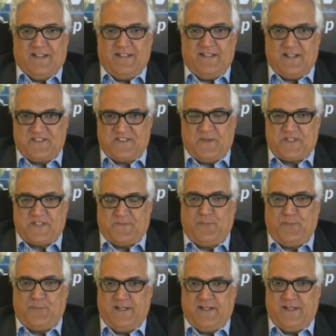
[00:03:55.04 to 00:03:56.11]
yesterday was a
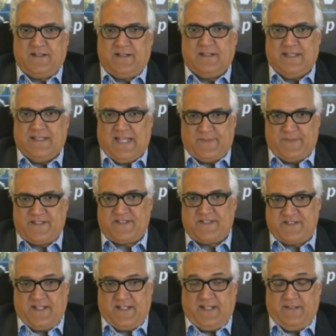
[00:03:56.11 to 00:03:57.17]
pretty calamitous
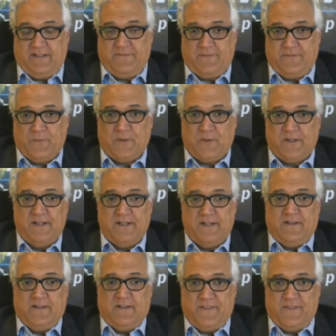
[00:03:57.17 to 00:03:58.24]
day for
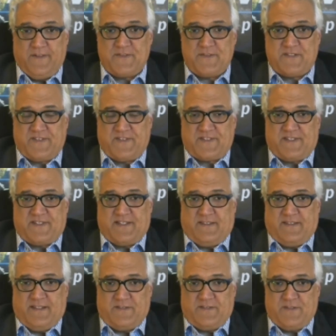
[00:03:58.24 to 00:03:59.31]
those of us
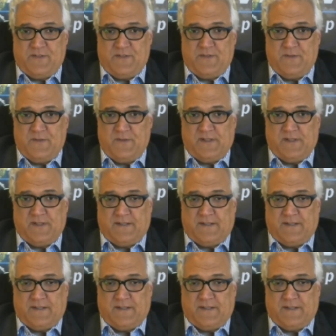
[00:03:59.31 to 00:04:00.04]
that do